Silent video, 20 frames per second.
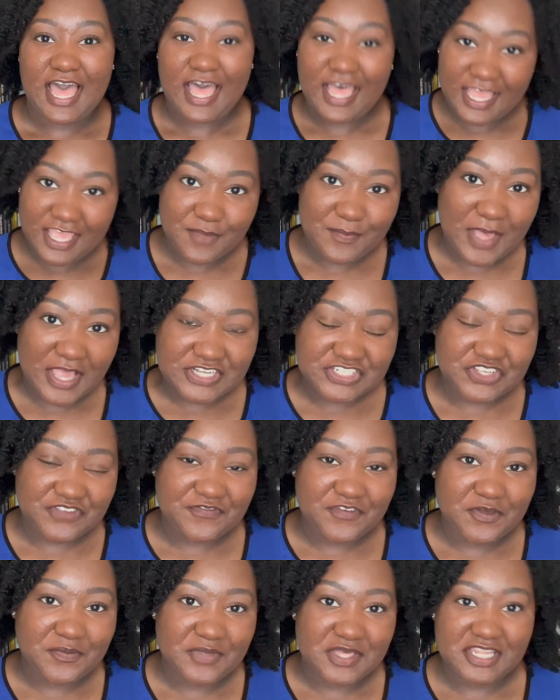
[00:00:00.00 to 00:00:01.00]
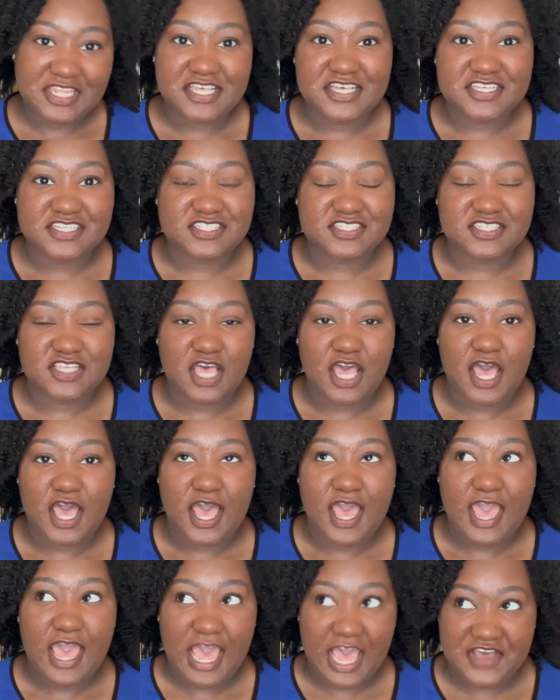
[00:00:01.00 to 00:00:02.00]
I'm actually filming this
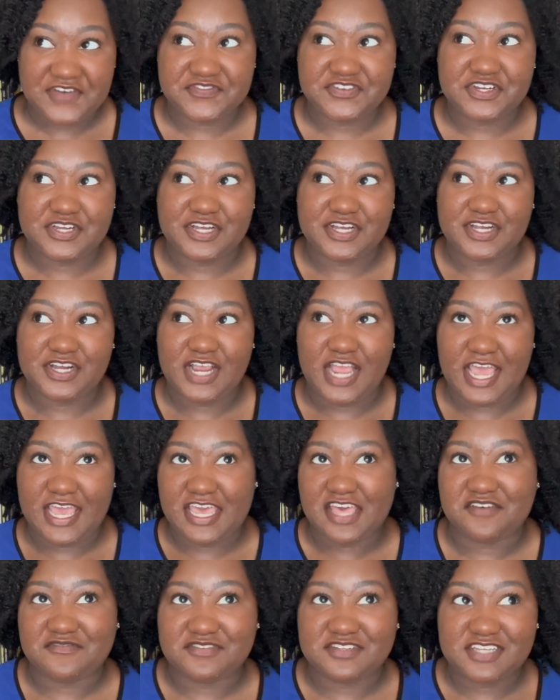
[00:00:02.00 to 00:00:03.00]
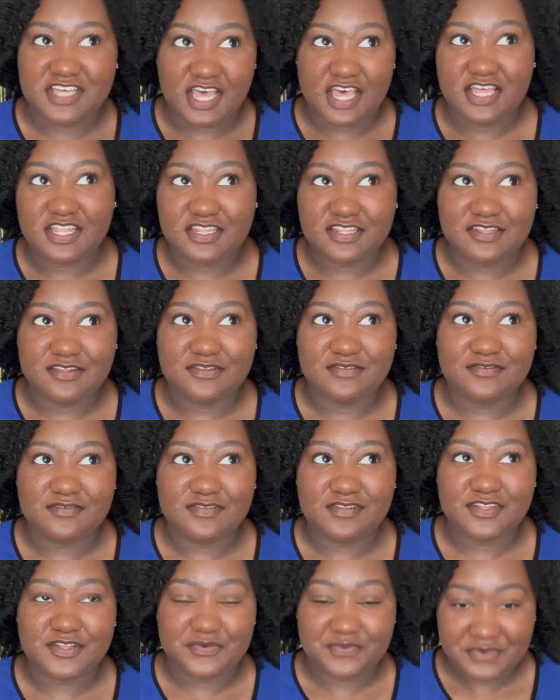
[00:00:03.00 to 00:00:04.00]
after I have done
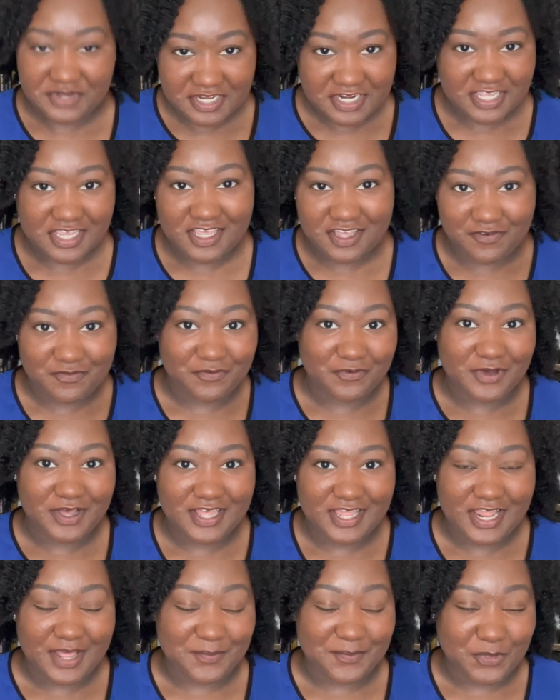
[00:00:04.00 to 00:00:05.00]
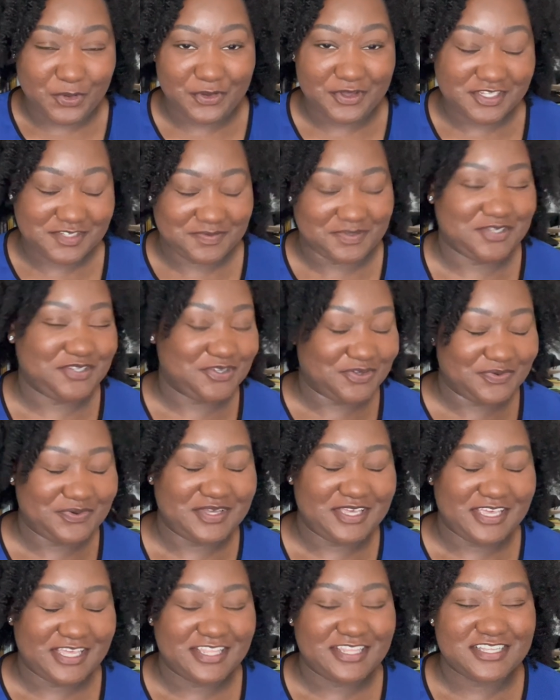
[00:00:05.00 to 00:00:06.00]
the reading of what I'm going to be
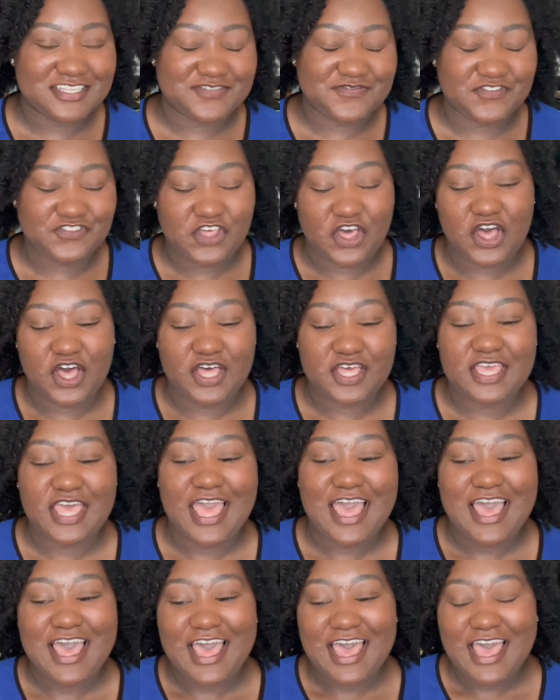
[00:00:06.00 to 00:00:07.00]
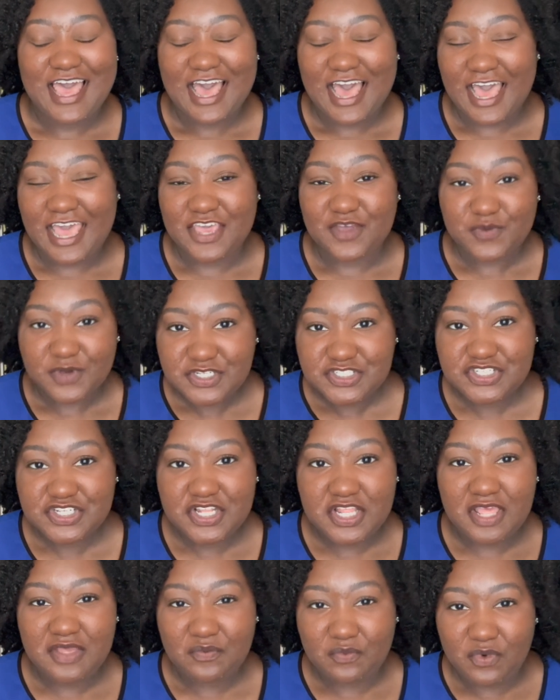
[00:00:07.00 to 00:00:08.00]
doing in this vlog. I
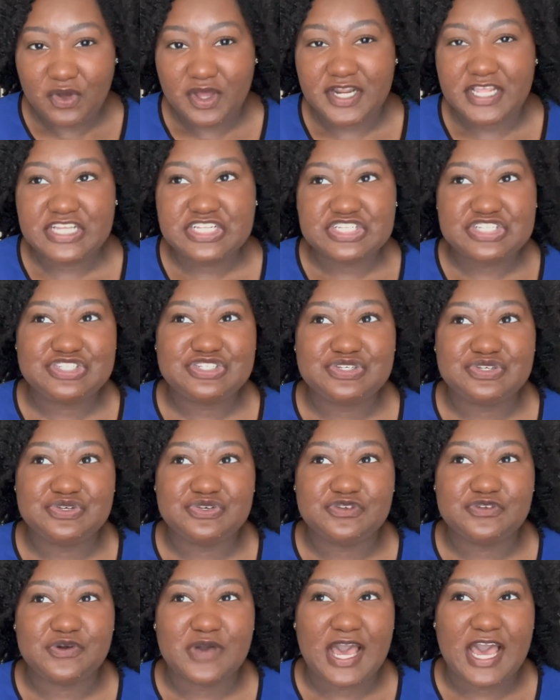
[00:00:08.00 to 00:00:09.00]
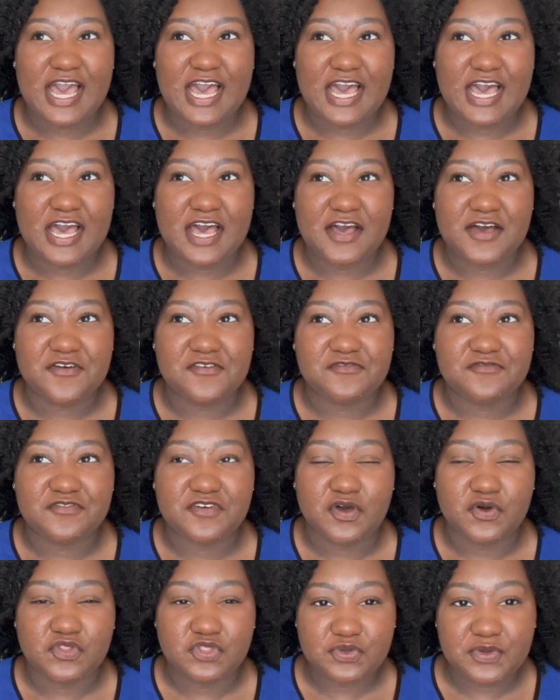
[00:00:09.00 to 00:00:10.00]
originally wanted to have
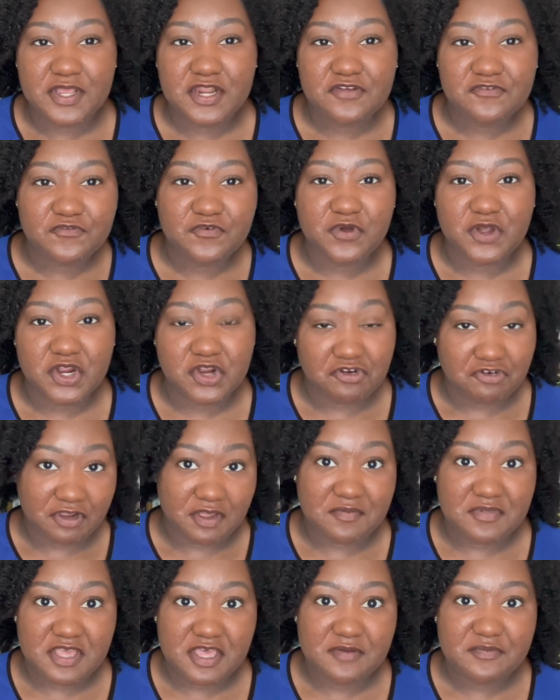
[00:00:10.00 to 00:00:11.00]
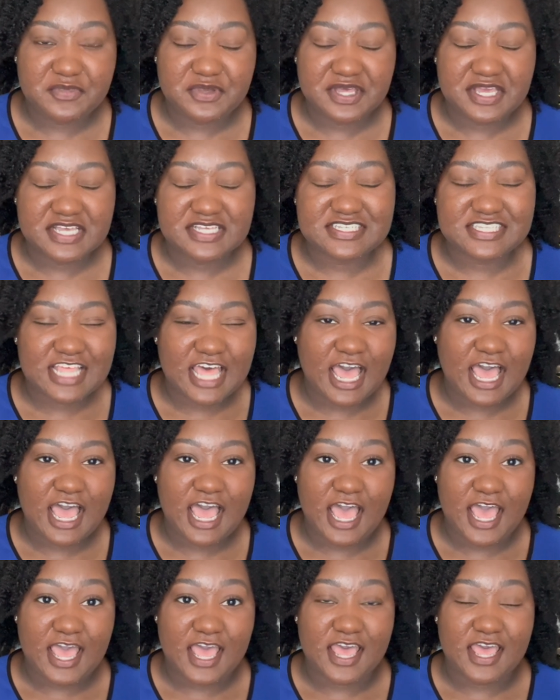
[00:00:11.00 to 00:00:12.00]
3 to 4 Caribbean books that
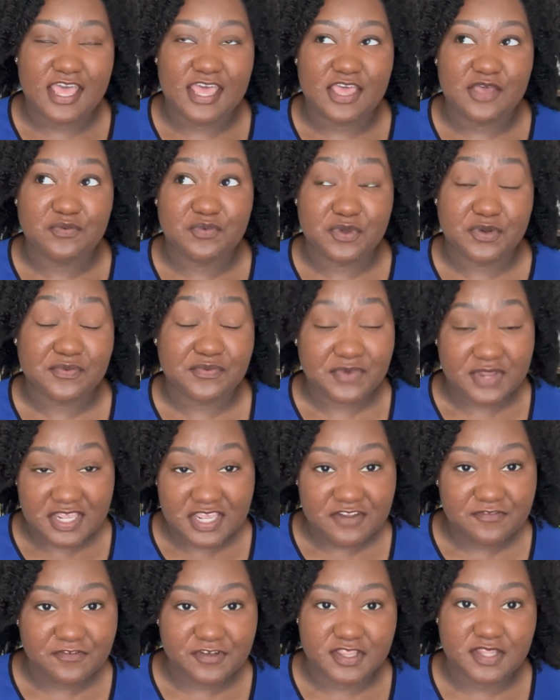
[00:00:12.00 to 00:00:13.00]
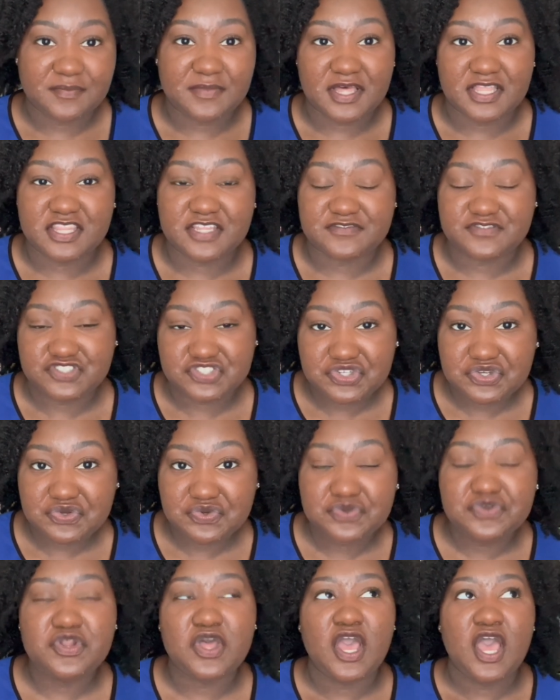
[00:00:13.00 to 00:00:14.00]
I would read for the month of
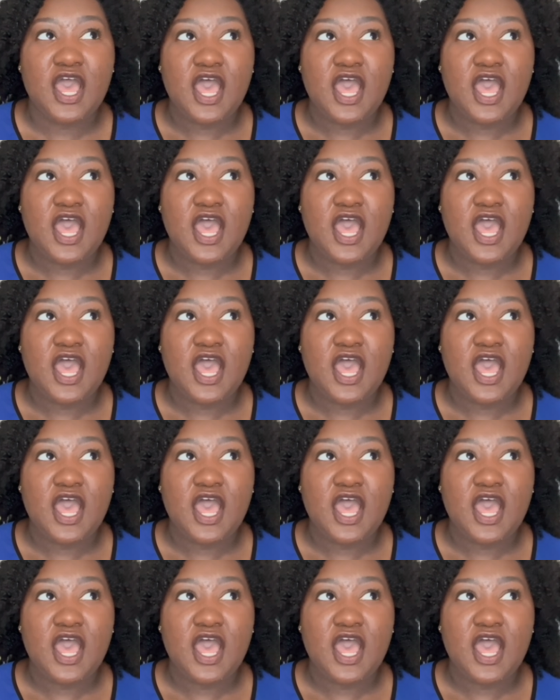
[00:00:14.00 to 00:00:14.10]
June.